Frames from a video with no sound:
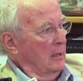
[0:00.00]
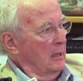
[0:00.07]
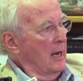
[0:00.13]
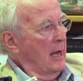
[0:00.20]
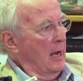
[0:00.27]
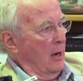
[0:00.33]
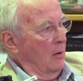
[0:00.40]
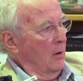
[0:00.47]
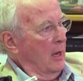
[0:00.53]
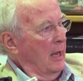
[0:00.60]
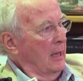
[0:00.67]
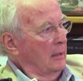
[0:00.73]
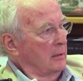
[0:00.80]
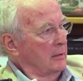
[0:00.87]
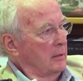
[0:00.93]
now,
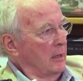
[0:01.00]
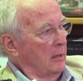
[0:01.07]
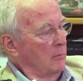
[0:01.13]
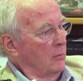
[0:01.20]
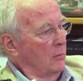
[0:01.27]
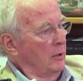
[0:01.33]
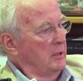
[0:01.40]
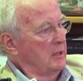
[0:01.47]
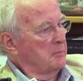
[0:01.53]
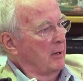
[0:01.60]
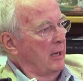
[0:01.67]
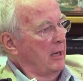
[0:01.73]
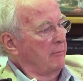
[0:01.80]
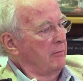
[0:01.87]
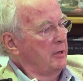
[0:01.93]
and we
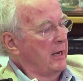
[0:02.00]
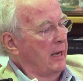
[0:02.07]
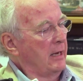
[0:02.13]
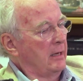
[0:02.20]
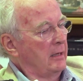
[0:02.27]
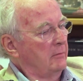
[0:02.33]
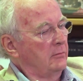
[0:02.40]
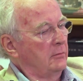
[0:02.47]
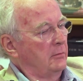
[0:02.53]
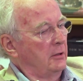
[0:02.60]
display every day,